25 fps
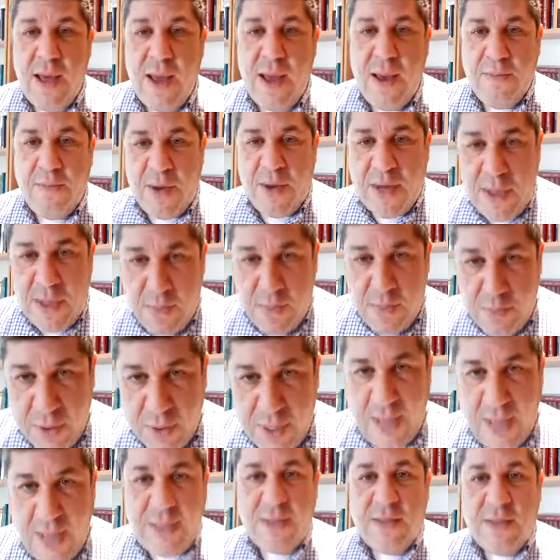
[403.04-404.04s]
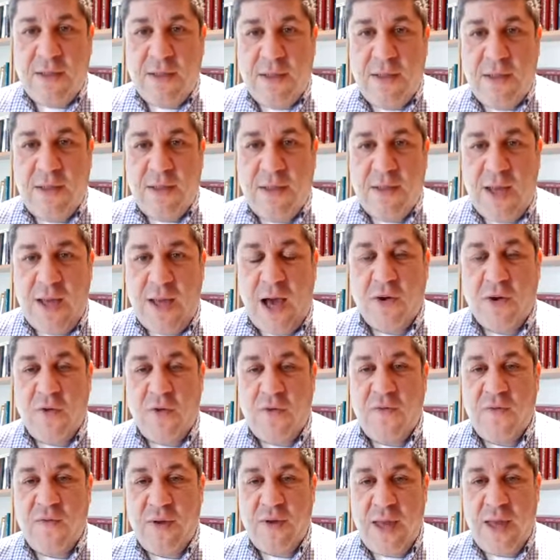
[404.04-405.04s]
but he blessed Yaakov.
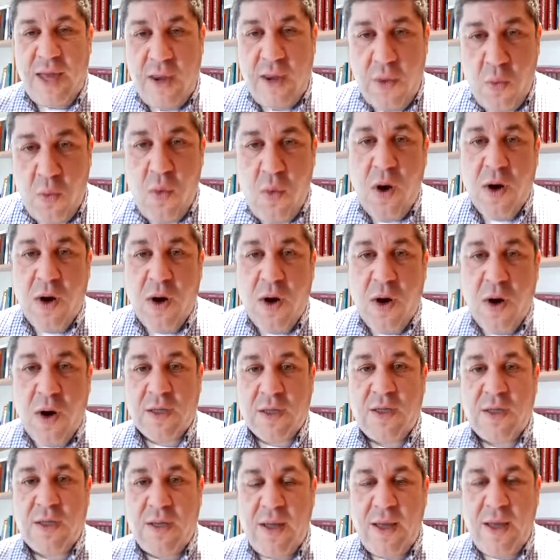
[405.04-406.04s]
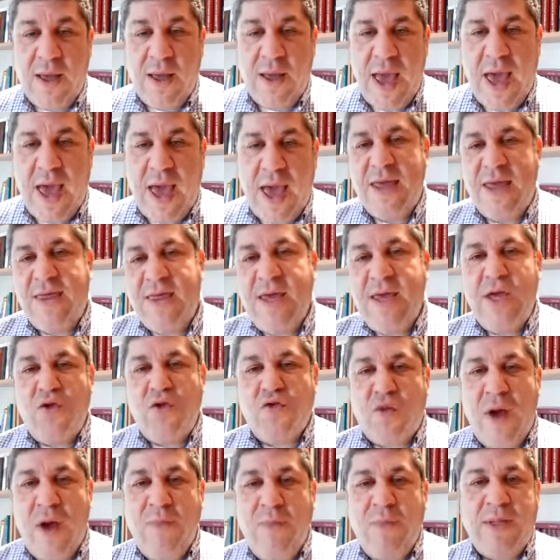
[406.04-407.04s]
It worked. And I think he
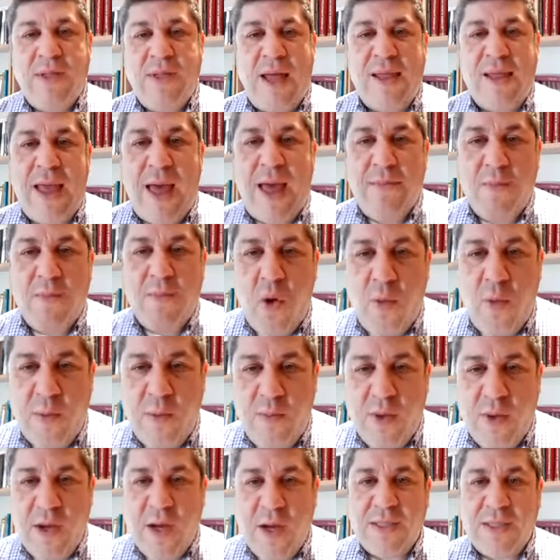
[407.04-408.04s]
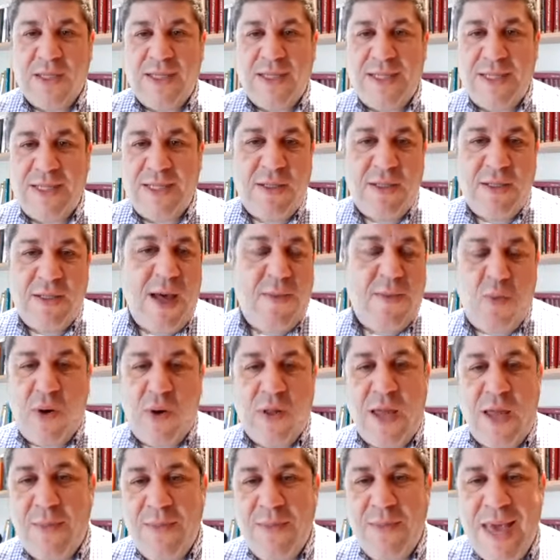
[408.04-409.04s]
trembled at that moment because until that point
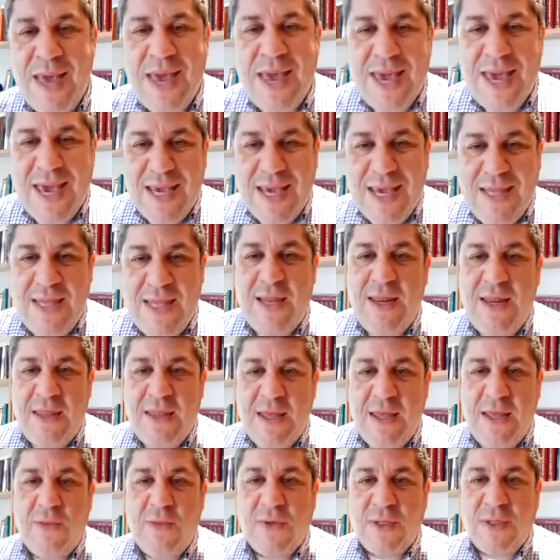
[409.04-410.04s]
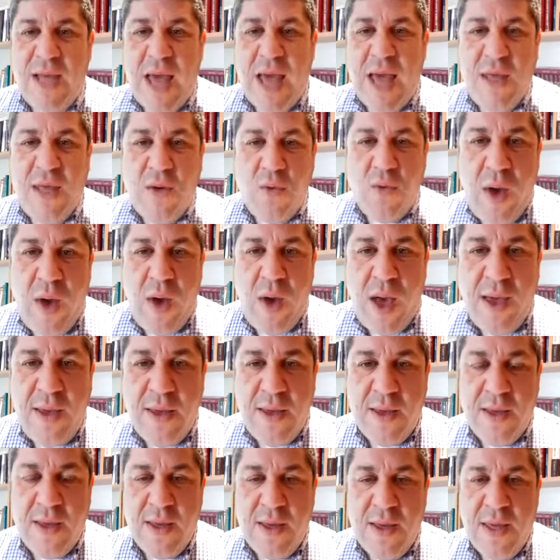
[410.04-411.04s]
in time, he didn't think there was any way
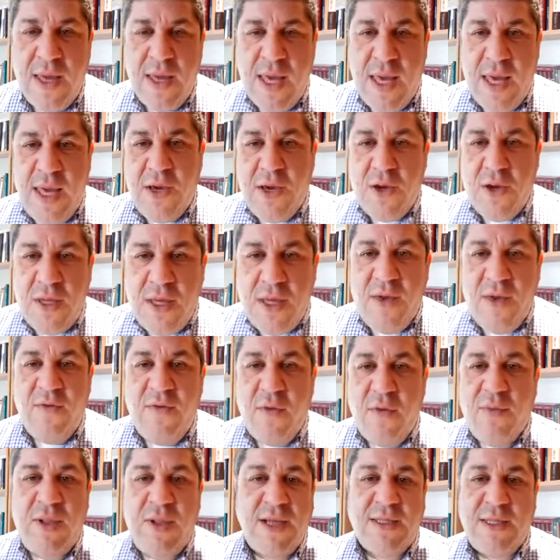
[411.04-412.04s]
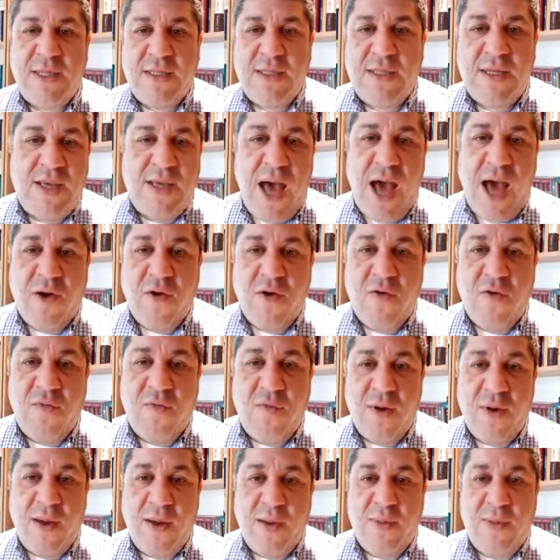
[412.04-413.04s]
he could give a blessing to Yaakov
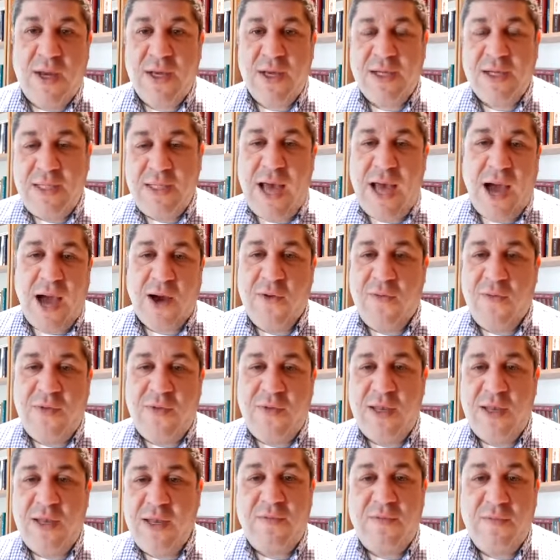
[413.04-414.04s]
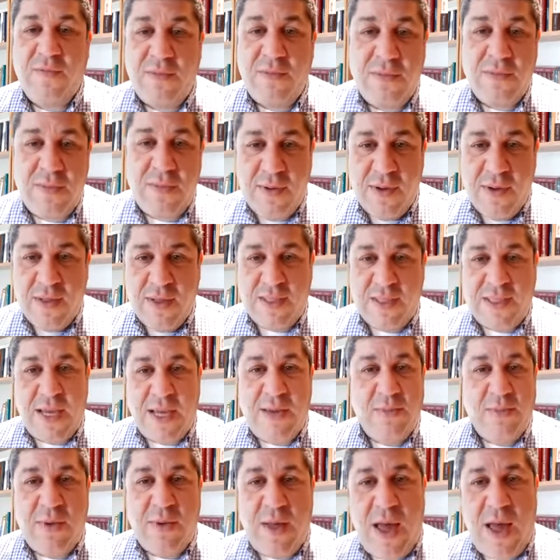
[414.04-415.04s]
because Yaakov didn't give him the
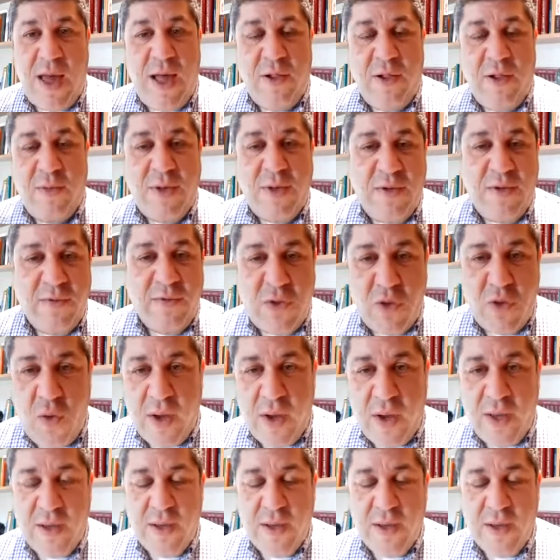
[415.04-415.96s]
same element of joy.